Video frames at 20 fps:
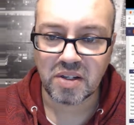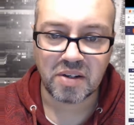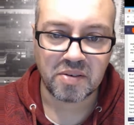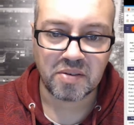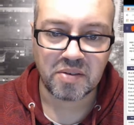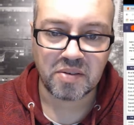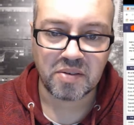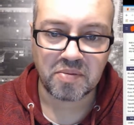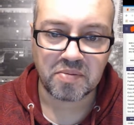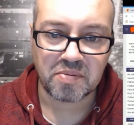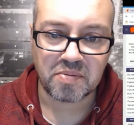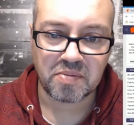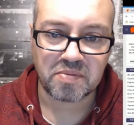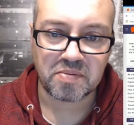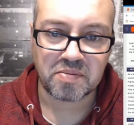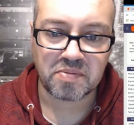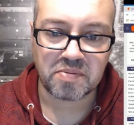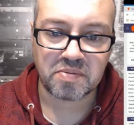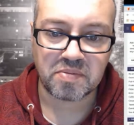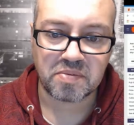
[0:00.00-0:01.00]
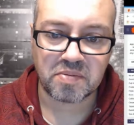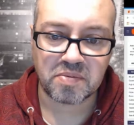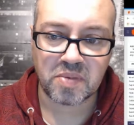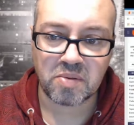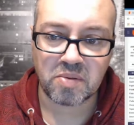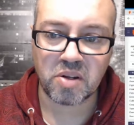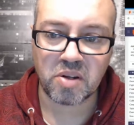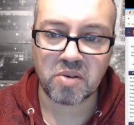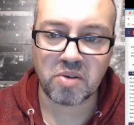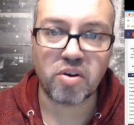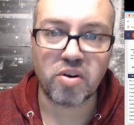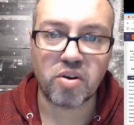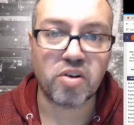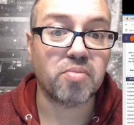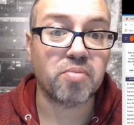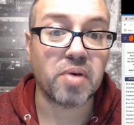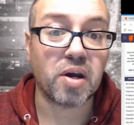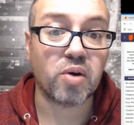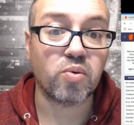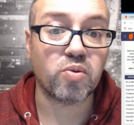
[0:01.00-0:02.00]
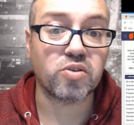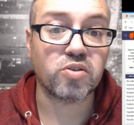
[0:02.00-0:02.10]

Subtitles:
But a friend of mine wants to buy this.